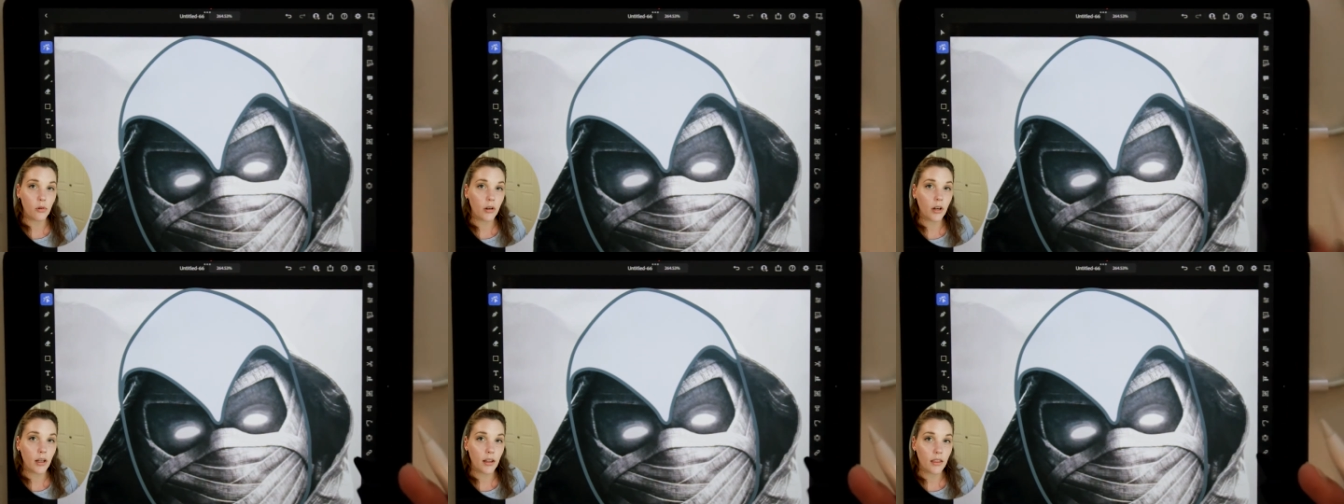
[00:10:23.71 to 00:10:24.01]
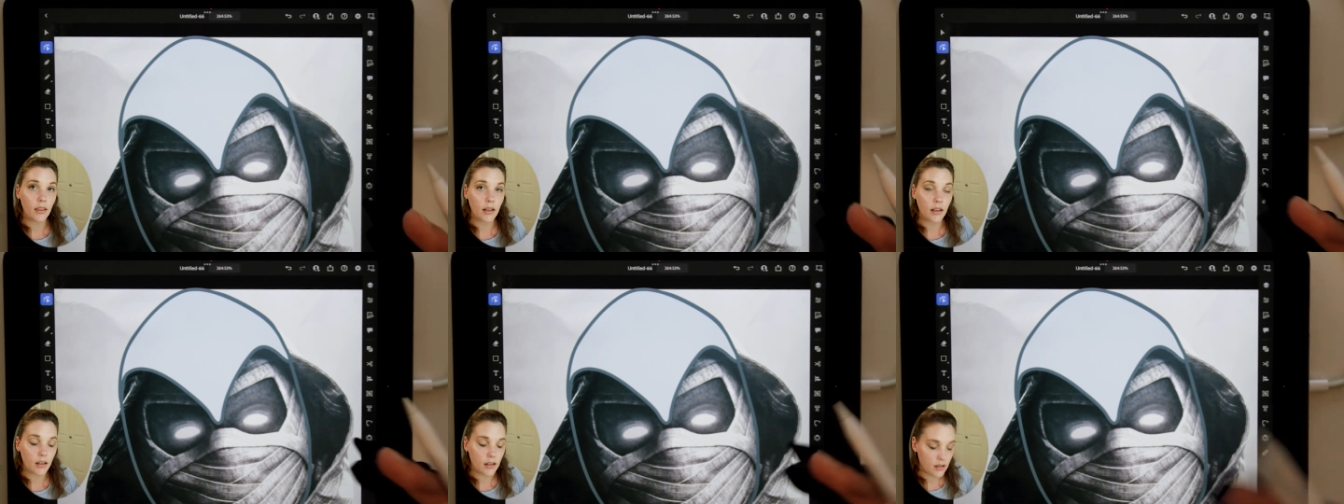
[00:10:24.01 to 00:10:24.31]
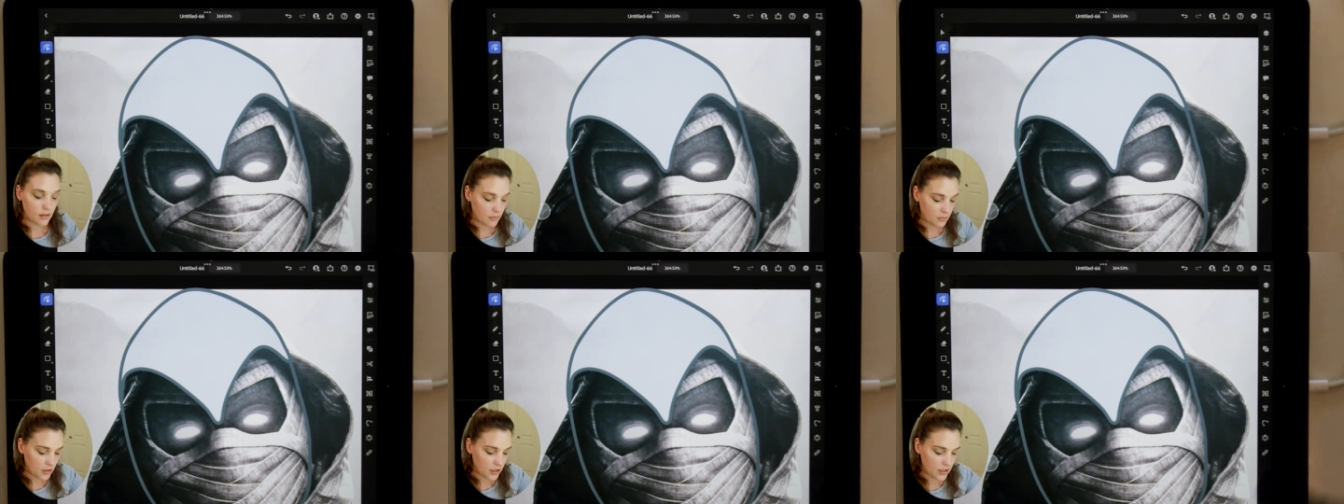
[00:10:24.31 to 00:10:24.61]
I think,
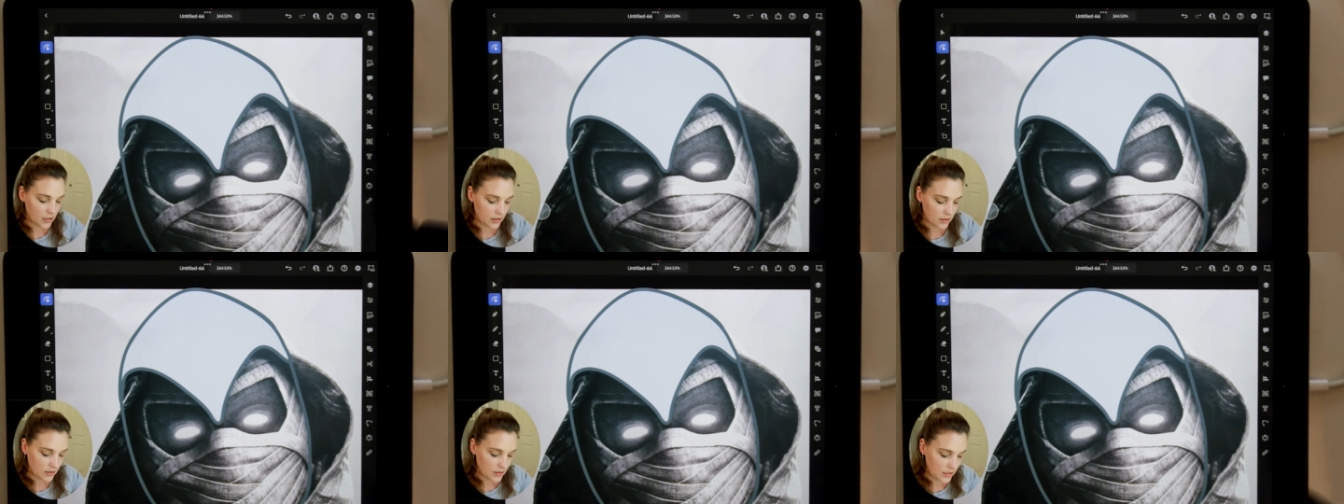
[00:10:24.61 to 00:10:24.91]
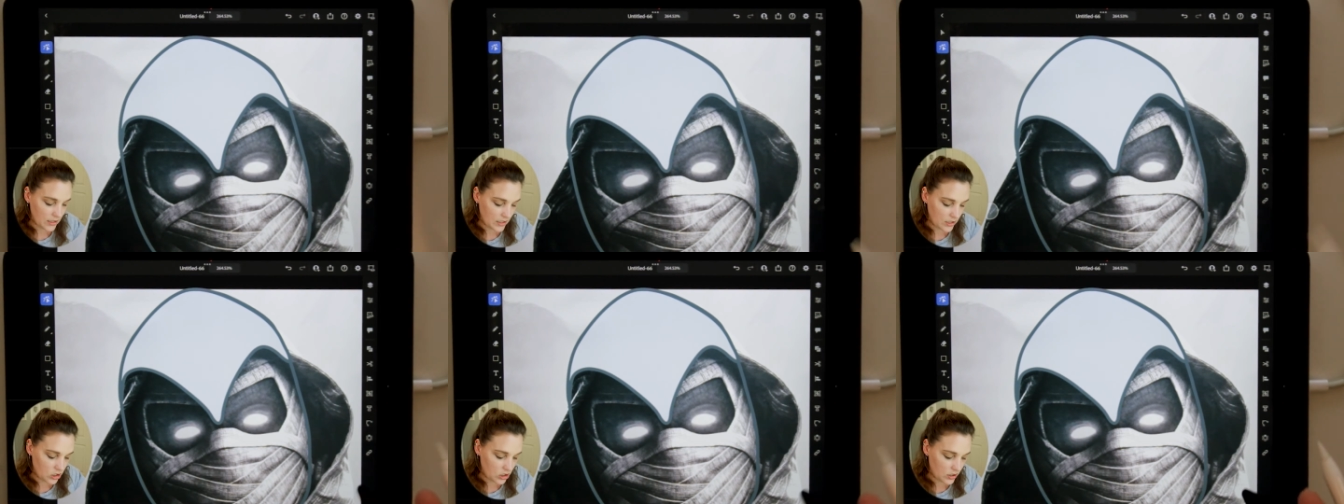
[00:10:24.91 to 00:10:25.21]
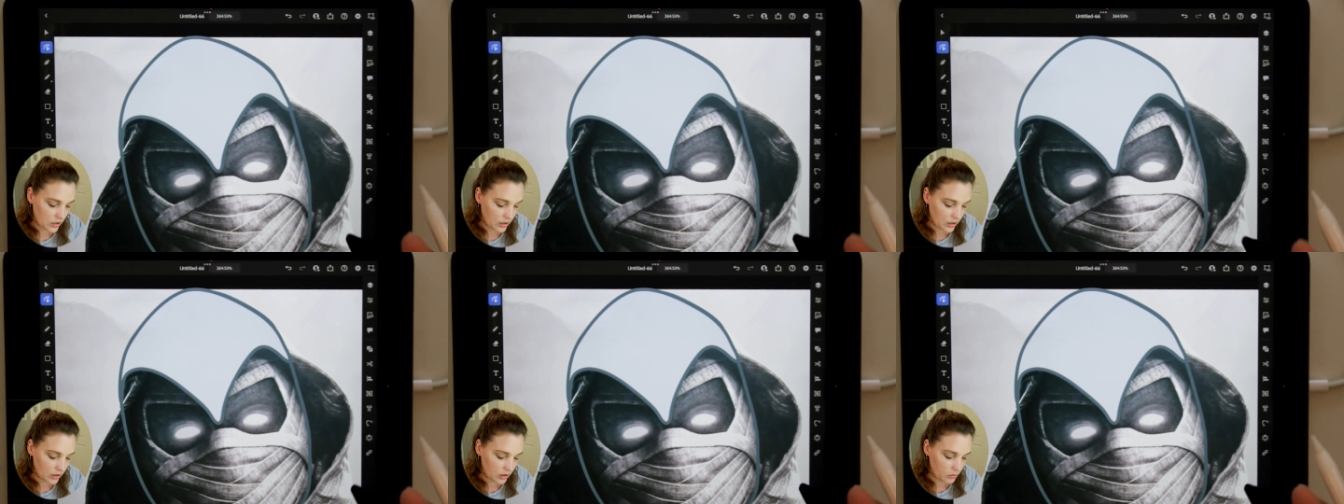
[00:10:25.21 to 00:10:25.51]
because it's
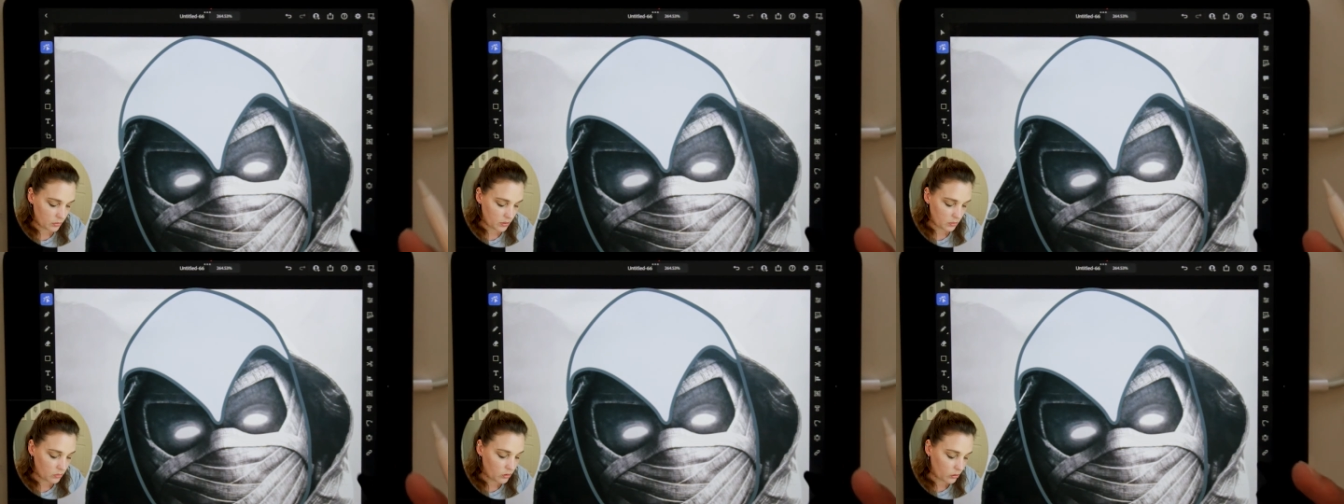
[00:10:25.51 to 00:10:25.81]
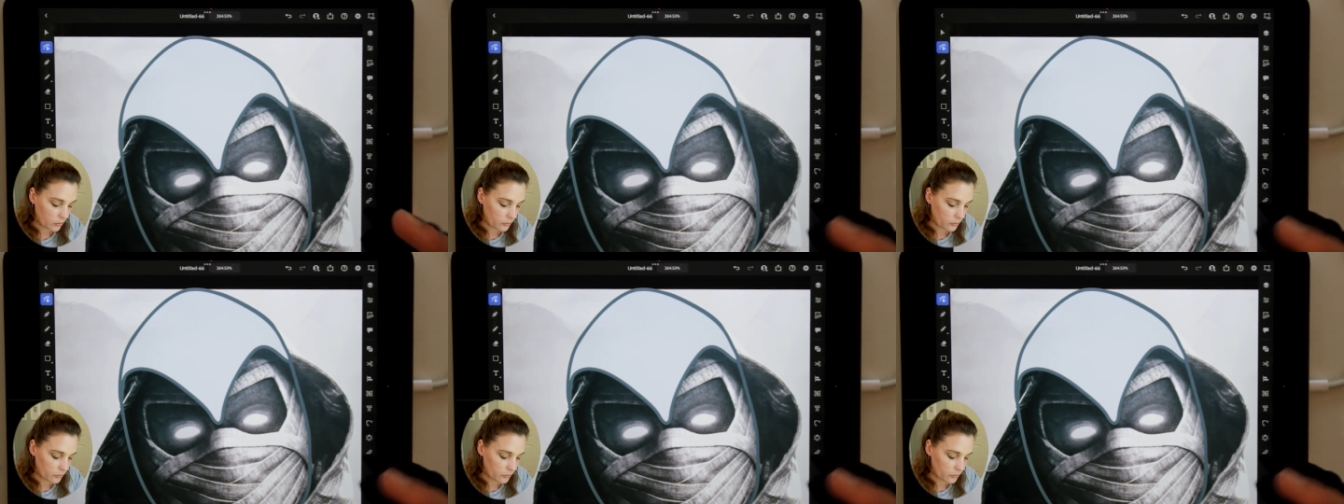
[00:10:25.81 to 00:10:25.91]
just a little bit more